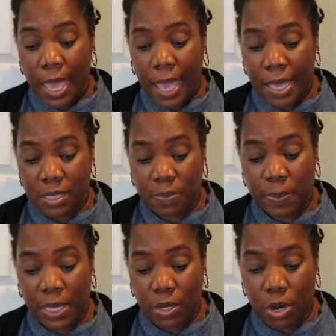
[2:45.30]
has
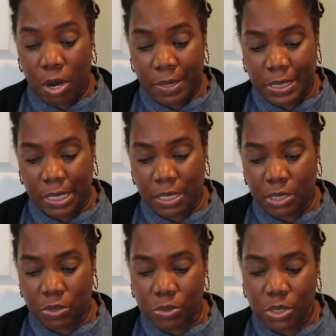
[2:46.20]
been
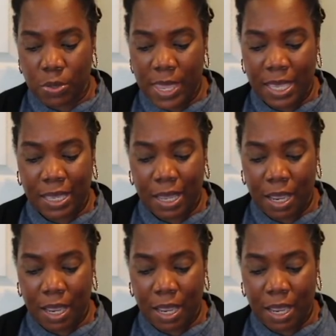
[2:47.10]
horizontal. So it